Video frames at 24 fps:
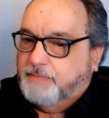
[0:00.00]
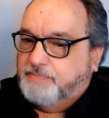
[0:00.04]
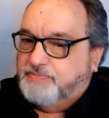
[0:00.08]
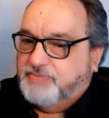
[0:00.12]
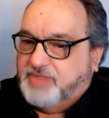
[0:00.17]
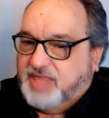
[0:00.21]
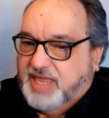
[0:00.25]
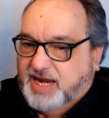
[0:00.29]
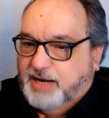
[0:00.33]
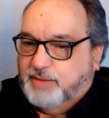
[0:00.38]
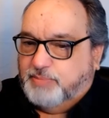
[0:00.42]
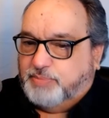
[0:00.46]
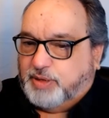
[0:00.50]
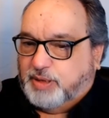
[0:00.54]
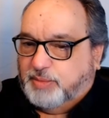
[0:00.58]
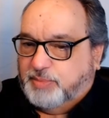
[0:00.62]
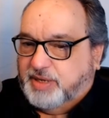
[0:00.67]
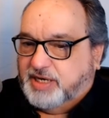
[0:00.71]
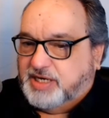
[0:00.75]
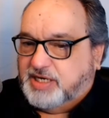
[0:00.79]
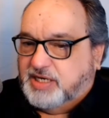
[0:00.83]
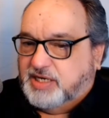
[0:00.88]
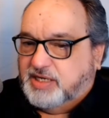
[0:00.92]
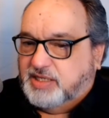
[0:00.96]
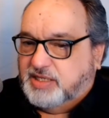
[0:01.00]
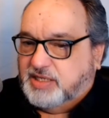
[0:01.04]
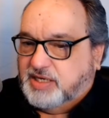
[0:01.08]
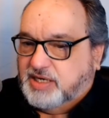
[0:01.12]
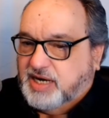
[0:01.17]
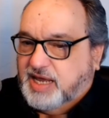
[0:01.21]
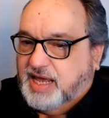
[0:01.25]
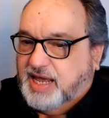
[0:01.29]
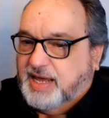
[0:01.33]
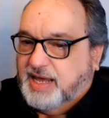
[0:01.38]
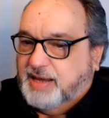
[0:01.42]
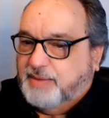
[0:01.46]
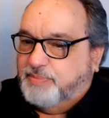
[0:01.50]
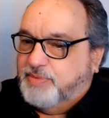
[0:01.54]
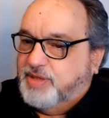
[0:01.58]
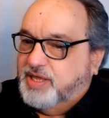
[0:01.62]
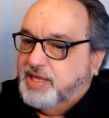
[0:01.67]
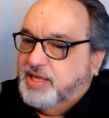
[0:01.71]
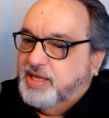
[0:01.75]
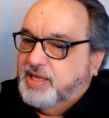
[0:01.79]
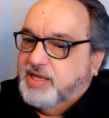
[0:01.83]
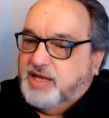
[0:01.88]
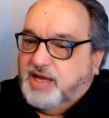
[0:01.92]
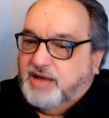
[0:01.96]
and implemented in the name
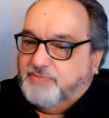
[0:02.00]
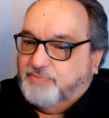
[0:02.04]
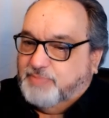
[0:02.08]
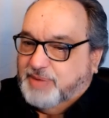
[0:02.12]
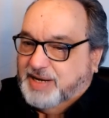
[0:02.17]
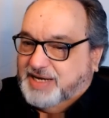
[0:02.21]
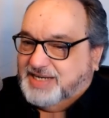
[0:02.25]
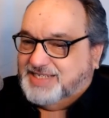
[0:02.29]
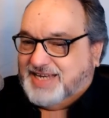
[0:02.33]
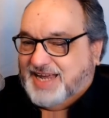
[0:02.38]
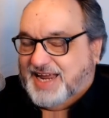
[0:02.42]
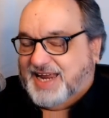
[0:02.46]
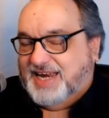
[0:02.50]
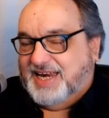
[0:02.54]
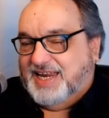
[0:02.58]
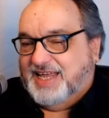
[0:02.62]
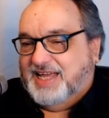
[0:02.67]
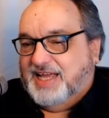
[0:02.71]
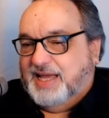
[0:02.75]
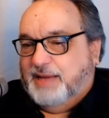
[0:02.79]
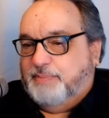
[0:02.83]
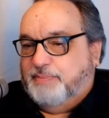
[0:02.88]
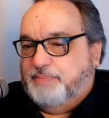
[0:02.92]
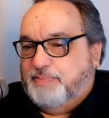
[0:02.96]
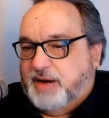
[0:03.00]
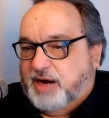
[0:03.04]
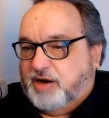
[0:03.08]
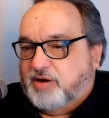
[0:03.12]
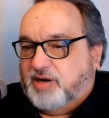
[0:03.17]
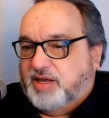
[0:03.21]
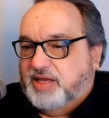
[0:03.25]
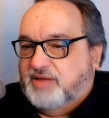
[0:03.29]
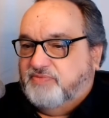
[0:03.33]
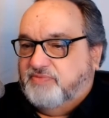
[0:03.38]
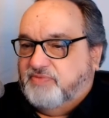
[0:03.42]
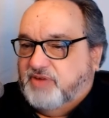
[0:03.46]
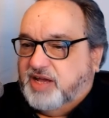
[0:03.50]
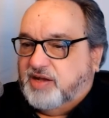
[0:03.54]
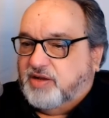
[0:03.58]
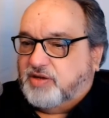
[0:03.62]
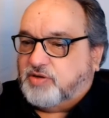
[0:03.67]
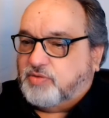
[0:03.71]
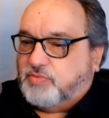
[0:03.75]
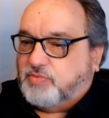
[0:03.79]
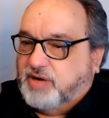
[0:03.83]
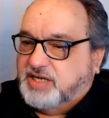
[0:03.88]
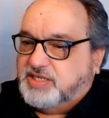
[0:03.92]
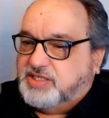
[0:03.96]
of maintaining a barely veiled
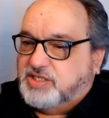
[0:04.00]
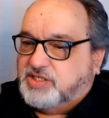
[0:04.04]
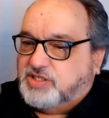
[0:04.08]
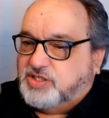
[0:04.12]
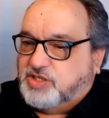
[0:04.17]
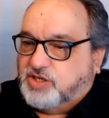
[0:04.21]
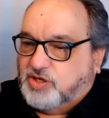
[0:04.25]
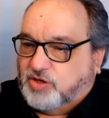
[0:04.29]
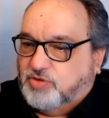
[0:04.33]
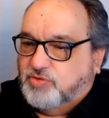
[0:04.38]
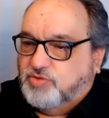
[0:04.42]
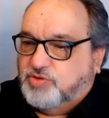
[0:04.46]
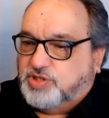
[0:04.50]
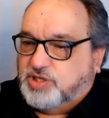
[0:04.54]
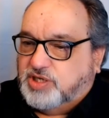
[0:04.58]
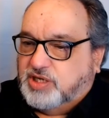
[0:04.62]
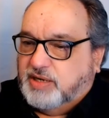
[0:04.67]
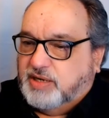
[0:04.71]
racist delusion